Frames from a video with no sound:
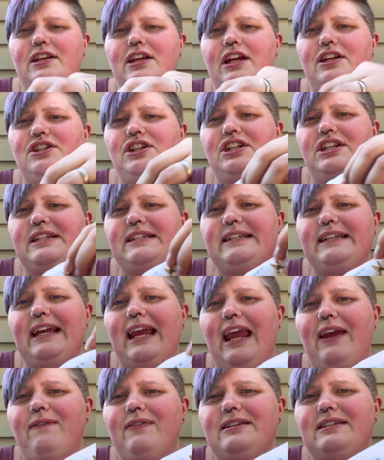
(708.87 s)
And she just
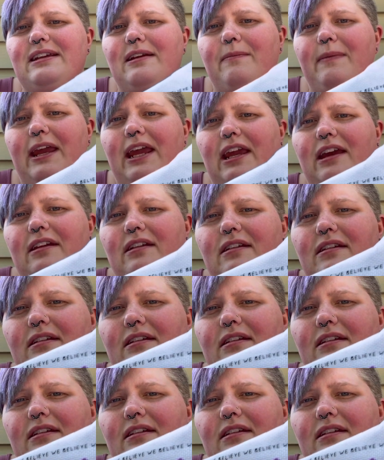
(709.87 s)
gave it to me.